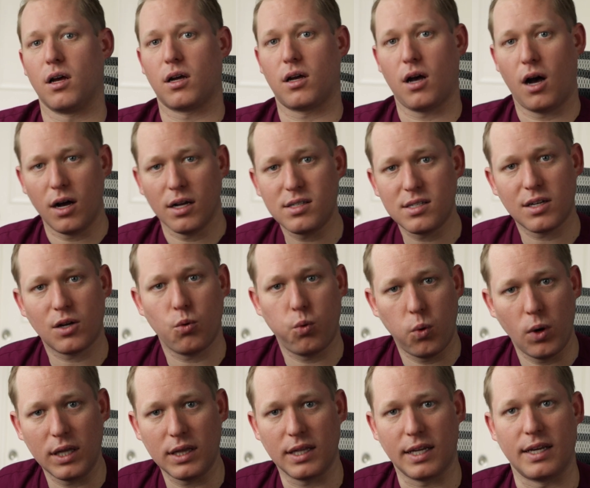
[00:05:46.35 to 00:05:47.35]

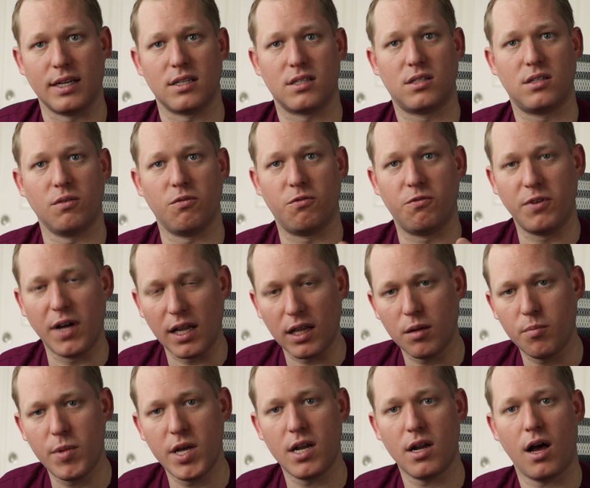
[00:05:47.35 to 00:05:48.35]
Consequently,
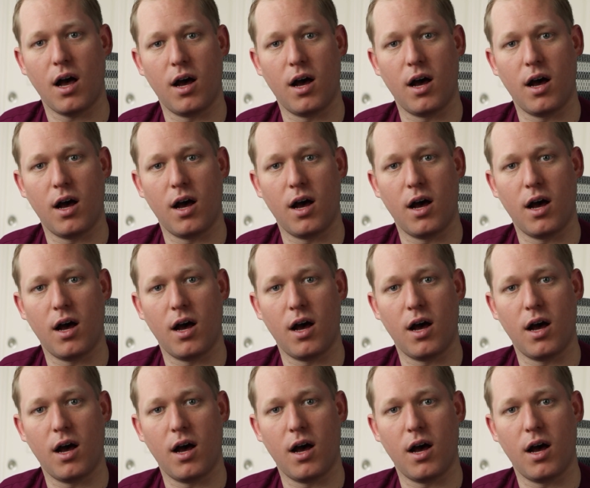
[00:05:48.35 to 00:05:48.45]
development